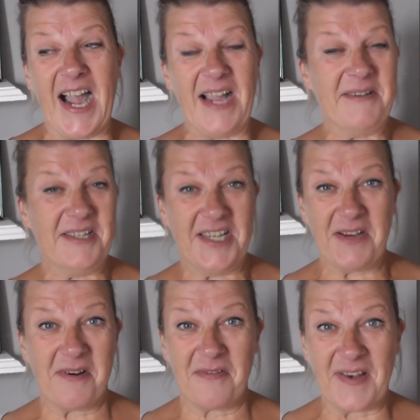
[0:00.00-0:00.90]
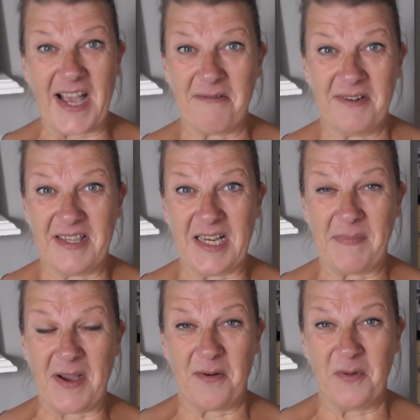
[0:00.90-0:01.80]
I'm going to go off now and think
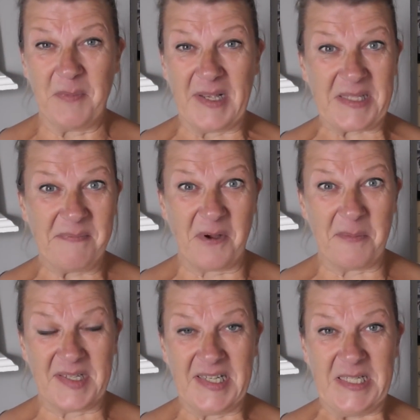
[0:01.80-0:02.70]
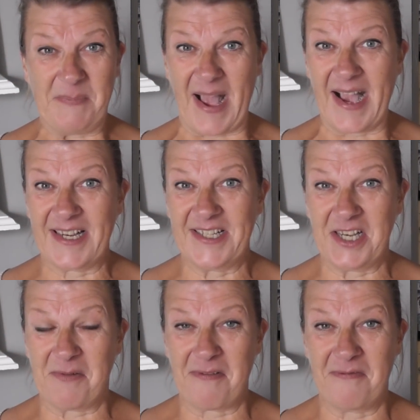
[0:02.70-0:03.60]
about all the bits and bobs I need to pack to
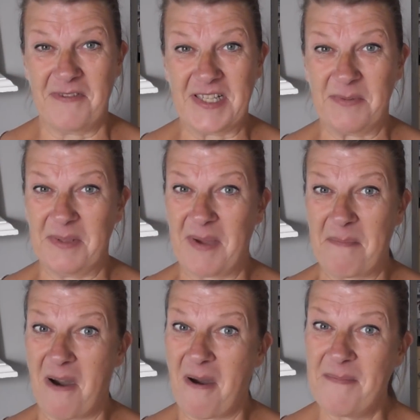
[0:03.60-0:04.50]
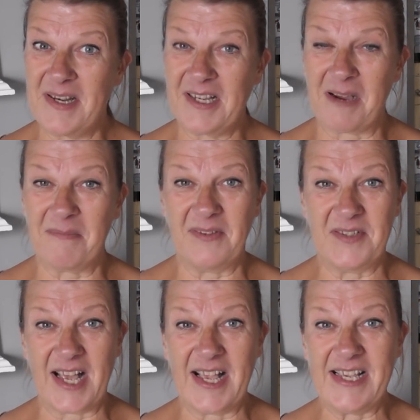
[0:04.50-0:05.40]
go off and visit with my mum in a couple
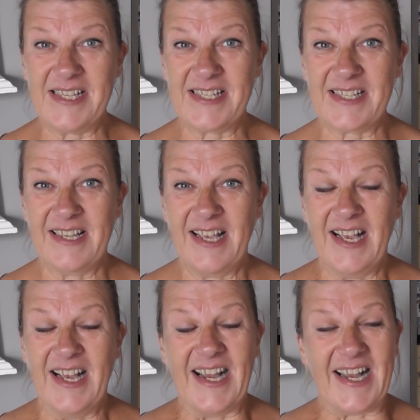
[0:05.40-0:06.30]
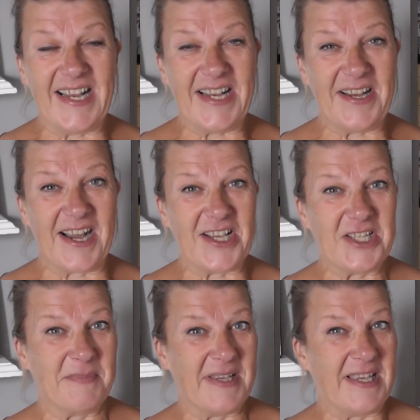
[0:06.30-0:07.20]
of days. I
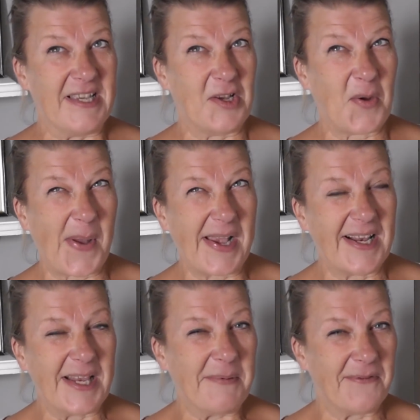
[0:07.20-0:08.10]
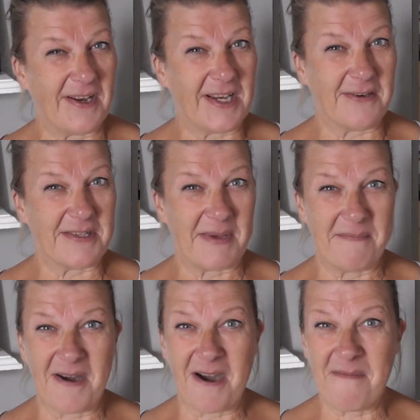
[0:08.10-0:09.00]
should be quickly, before I go up to my
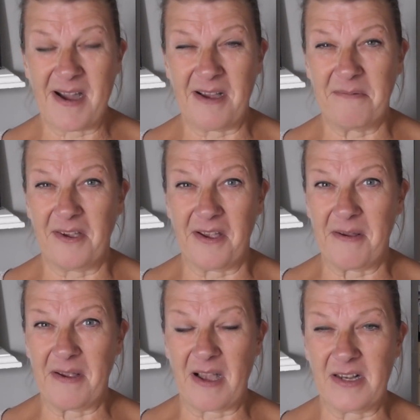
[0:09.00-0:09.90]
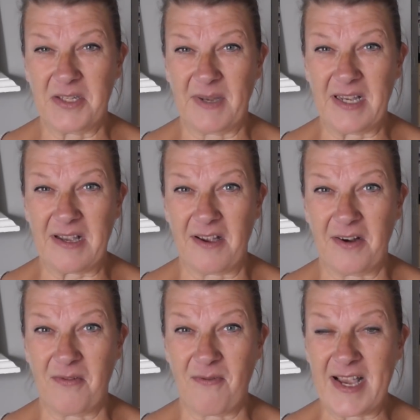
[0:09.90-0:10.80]
mum, I'm going to my
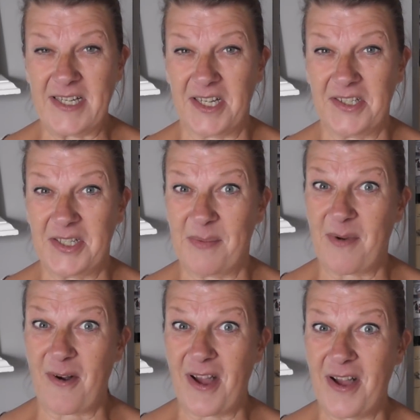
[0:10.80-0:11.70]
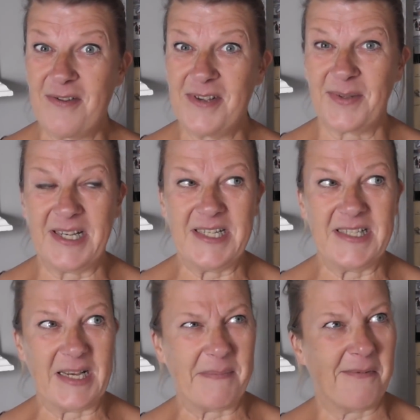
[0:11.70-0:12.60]
great aunt tomorrow, so I need to
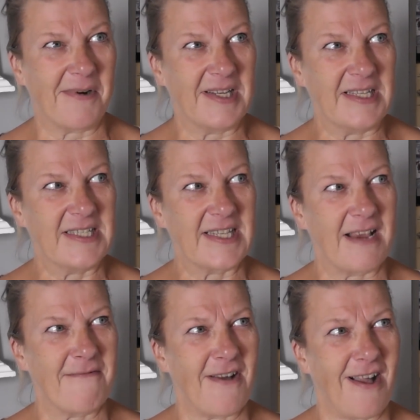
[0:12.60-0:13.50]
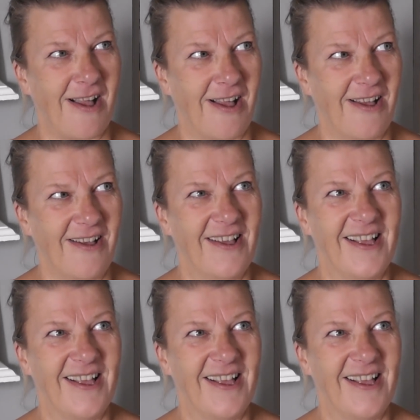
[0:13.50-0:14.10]
think about what I need to take for her.